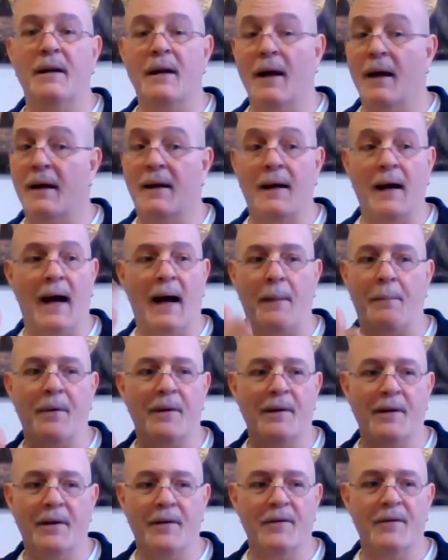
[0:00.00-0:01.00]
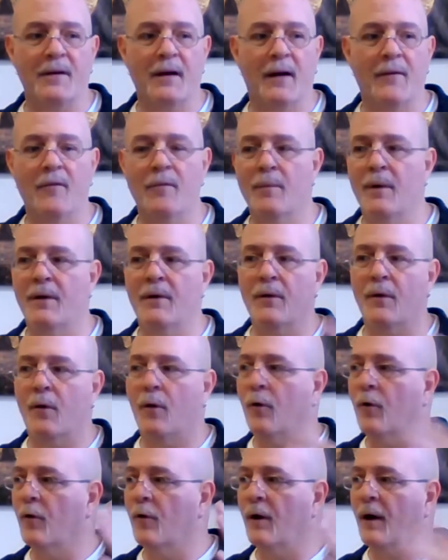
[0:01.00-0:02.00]
a capitalist government
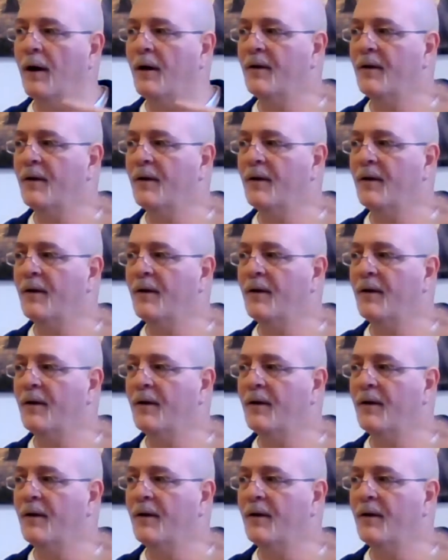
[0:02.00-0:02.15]
or a